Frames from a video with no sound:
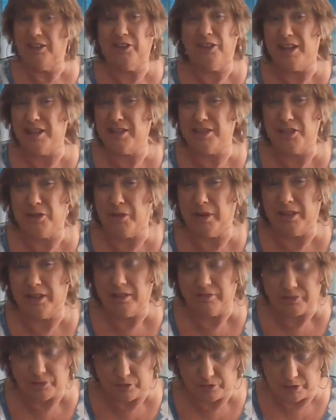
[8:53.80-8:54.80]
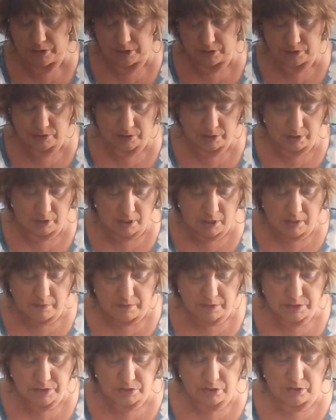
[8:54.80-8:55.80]
You guys know I love tunics.
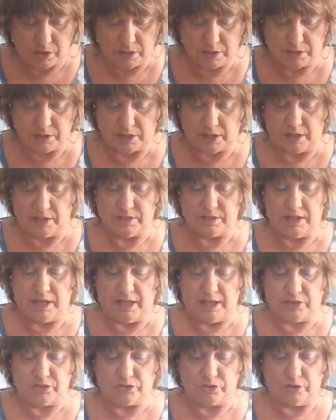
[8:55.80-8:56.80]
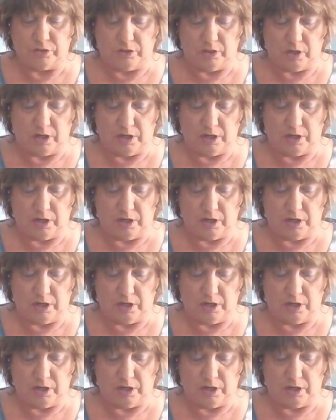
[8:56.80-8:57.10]
This tunic is an extra